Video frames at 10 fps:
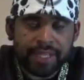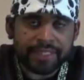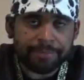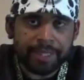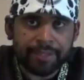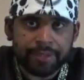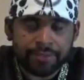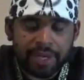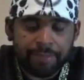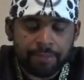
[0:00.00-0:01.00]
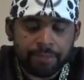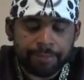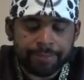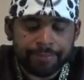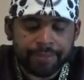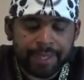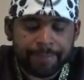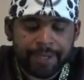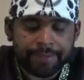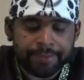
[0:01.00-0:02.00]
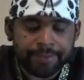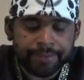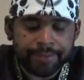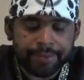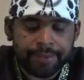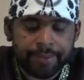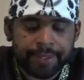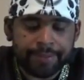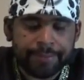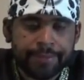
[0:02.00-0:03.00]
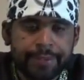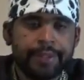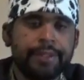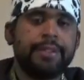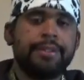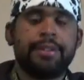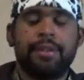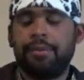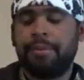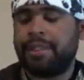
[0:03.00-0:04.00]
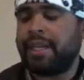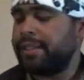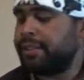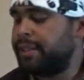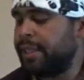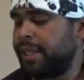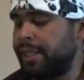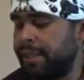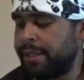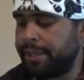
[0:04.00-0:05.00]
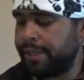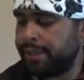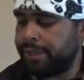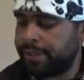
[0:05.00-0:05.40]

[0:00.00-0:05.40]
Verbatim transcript: 12,000 men of the tribe of Reuben, for that matter. All right. So with that said,